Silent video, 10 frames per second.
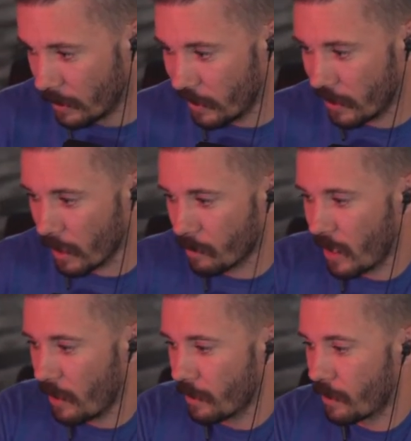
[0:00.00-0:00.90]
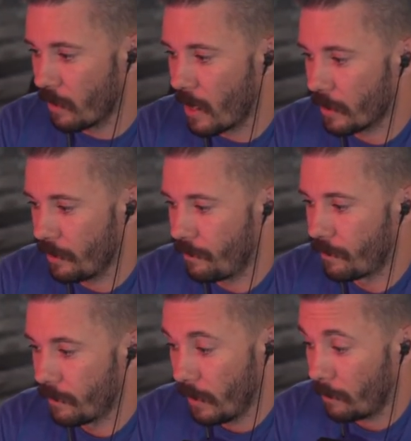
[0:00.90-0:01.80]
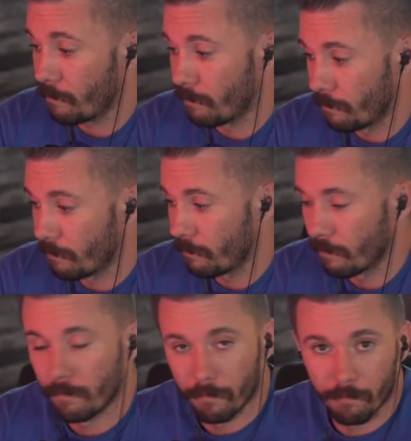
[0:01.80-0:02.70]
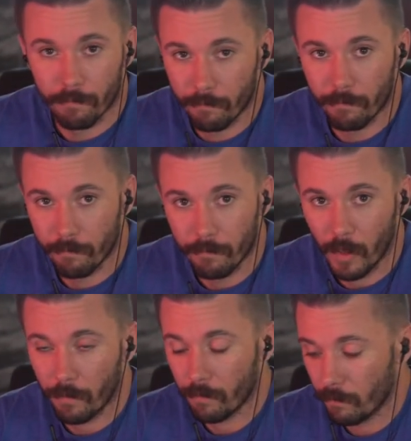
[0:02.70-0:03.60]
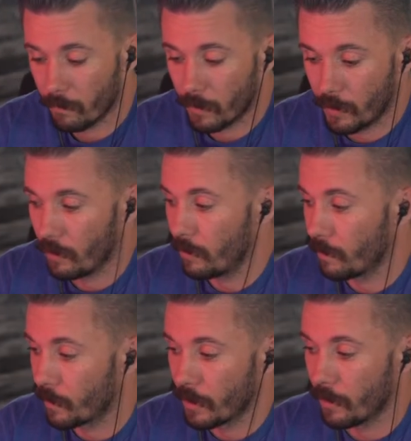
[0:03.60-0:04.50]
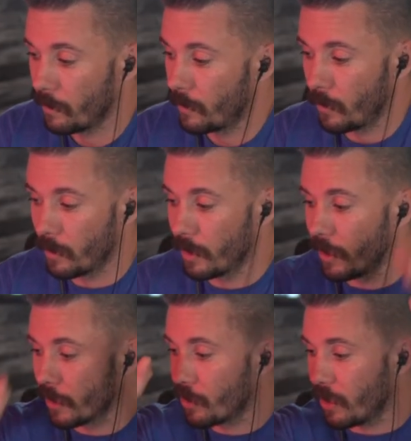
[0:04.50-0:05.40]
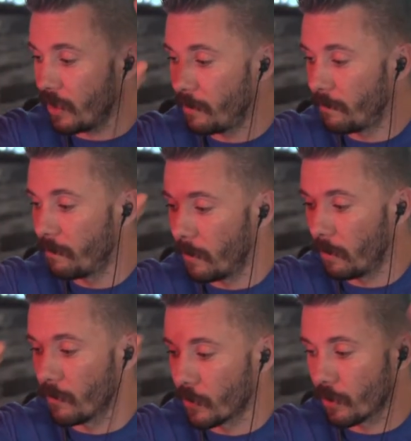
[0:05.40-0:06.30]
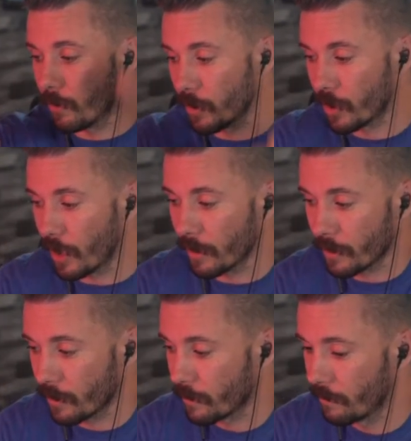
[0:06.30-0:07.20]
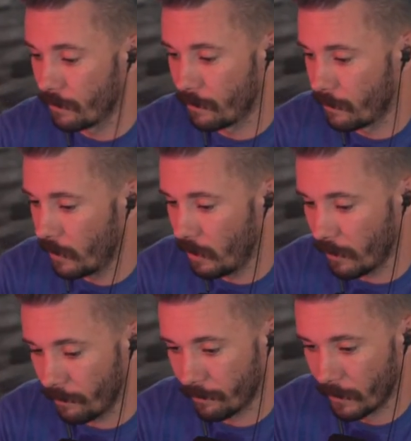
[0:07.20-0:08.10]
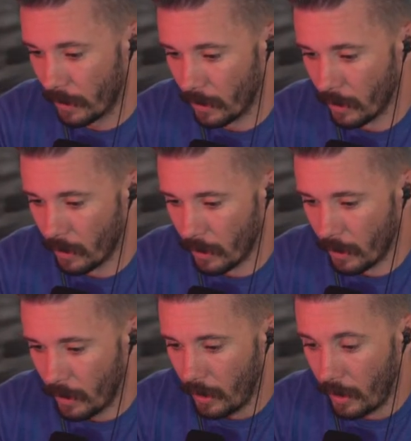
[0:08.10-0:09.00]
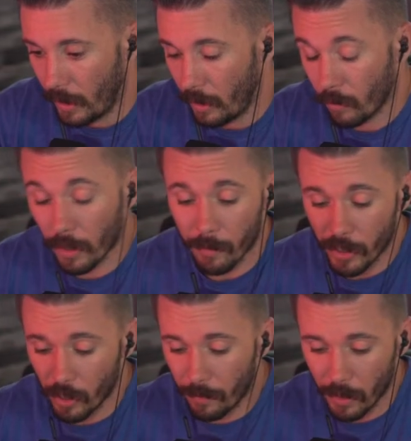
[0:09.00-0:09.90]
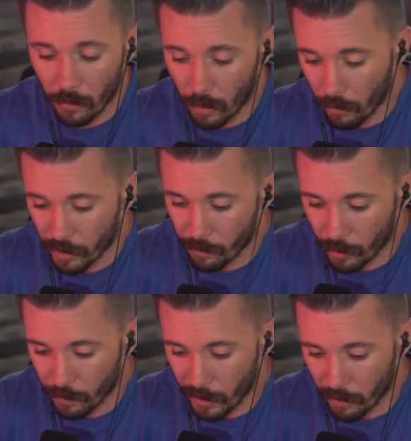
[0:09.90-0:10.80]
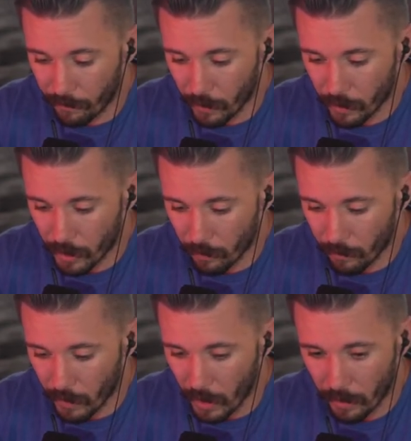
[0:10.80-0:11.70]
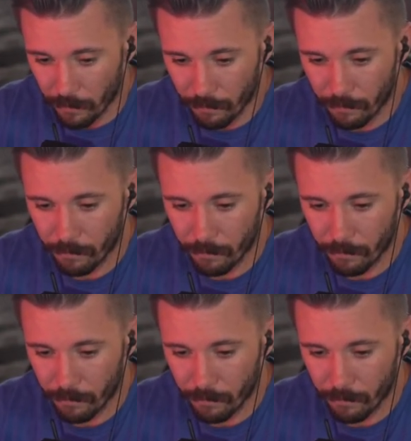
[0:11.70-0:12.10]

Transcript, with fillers: TikTok Battalion still active. Yep. Yep. Still doing the nasheed over the shoulder shots. Love it. We're going to be jumping into our Russian perspective footage that we've got.